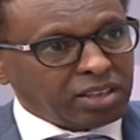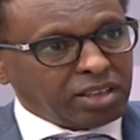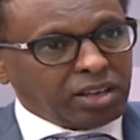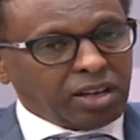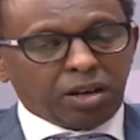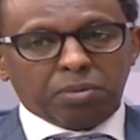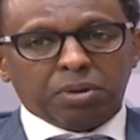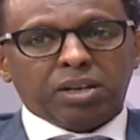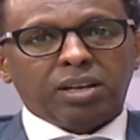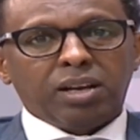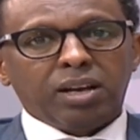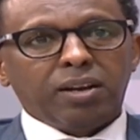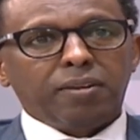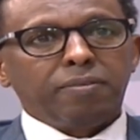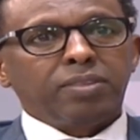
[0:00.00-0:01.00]
I mean,
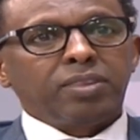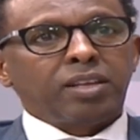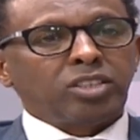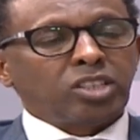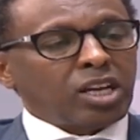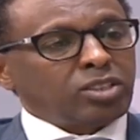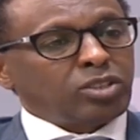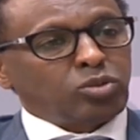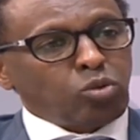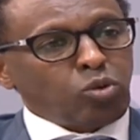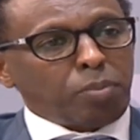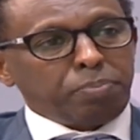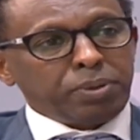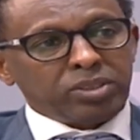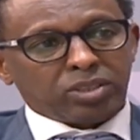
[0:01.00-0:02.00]
uh, the judges who
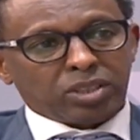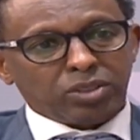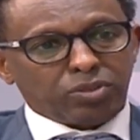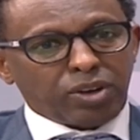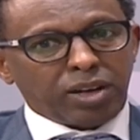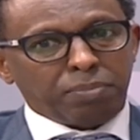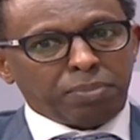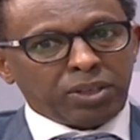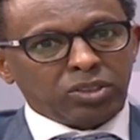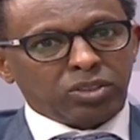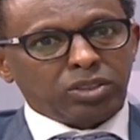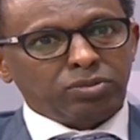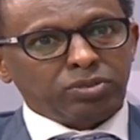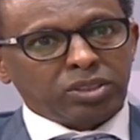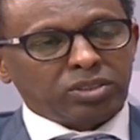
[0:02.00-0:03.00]
have been transferred by the
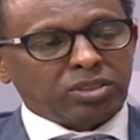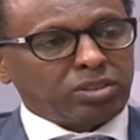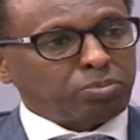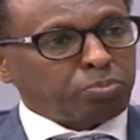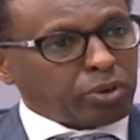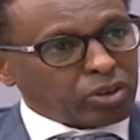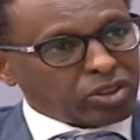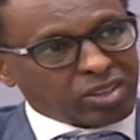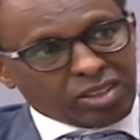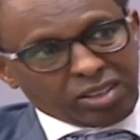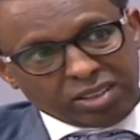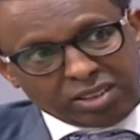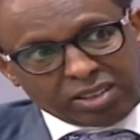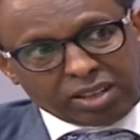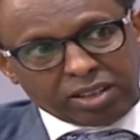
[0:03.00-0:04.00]
Chief Justice, both
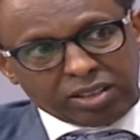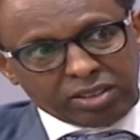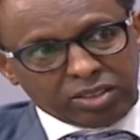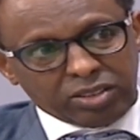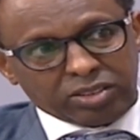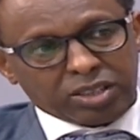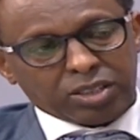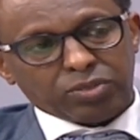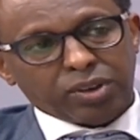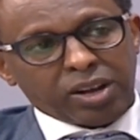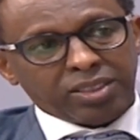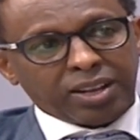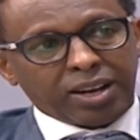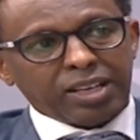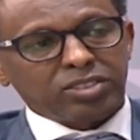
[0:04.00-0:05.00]
the, this transfer
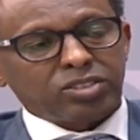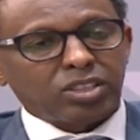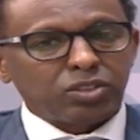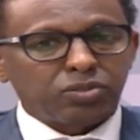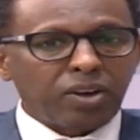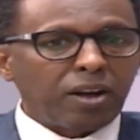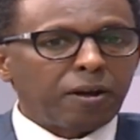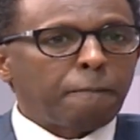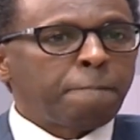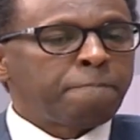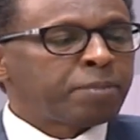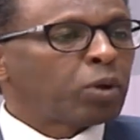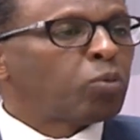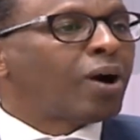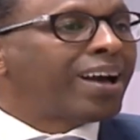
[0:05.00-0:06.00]
and the last transfer, yeah.
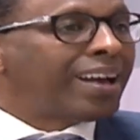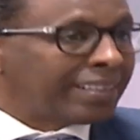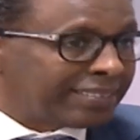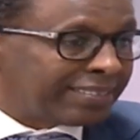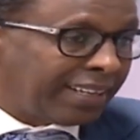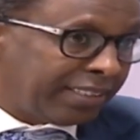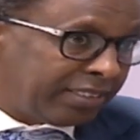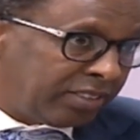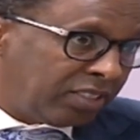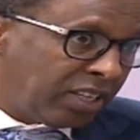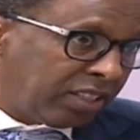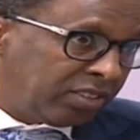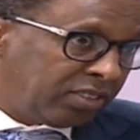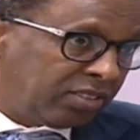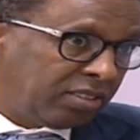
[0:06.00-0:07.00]
were excellent
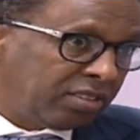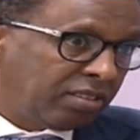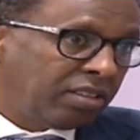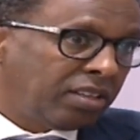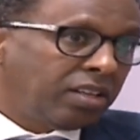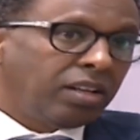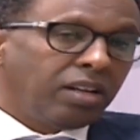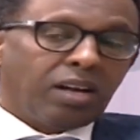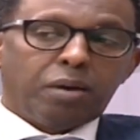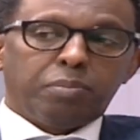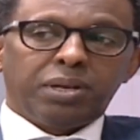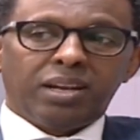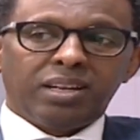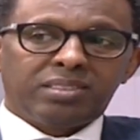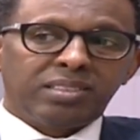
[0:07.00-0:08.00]
judges. Mm. I
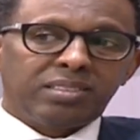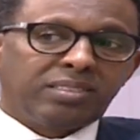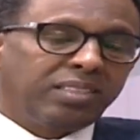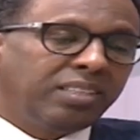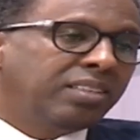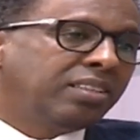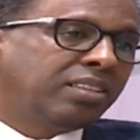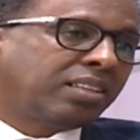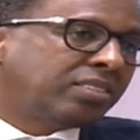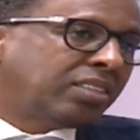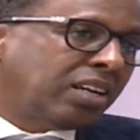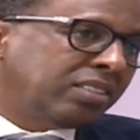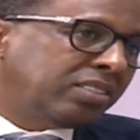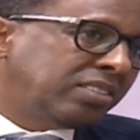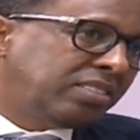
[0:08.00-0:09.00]
mean, let us see the
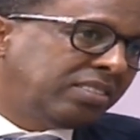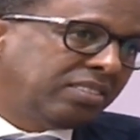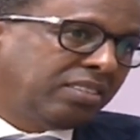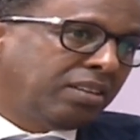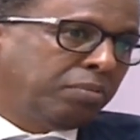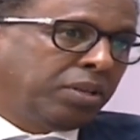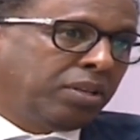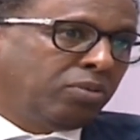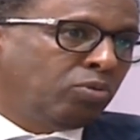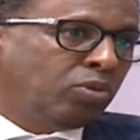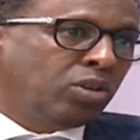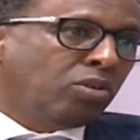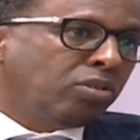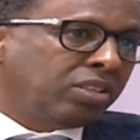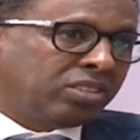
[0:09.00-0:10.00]
judges. I mean, we
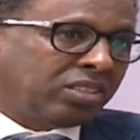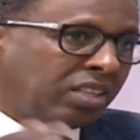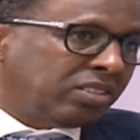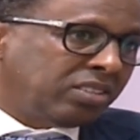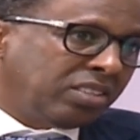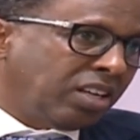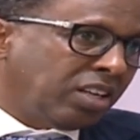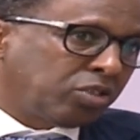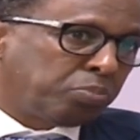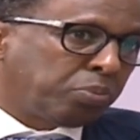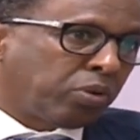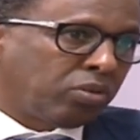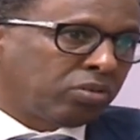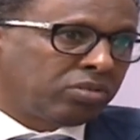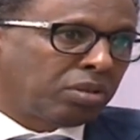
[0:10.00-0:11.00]
know the judges he has
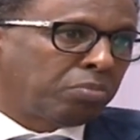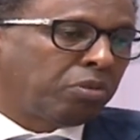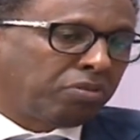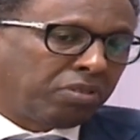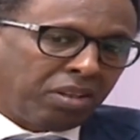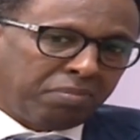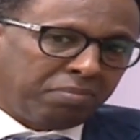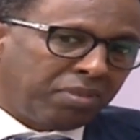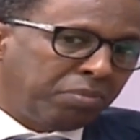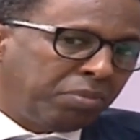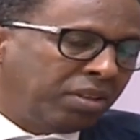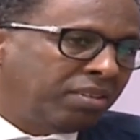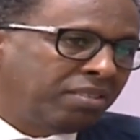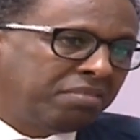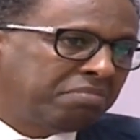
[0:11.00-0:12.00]
brought, some of them. I
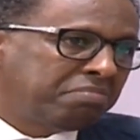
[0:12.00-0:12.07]
mean,